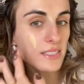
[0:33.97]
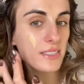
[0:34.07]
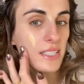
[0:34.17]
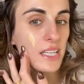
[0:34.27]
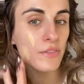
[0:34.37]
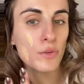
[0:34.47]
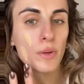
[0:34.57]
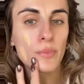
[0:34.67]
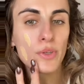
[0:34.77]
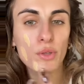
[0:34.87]
is going to give you a
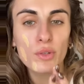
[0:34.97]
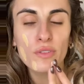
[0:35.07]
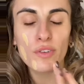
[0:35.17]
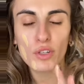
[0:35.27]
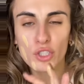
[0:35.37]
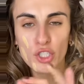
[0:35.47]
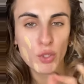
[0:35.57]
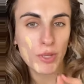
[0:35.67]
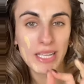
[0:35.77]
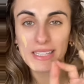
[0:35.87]
beautiful
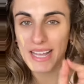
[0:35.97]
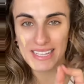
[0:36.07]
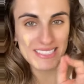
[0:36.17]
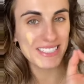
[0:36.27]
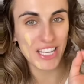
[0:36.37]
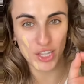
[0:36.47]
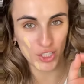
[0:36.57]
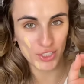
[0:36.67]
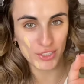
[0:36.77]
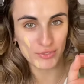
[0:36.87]
dewy glass skin look.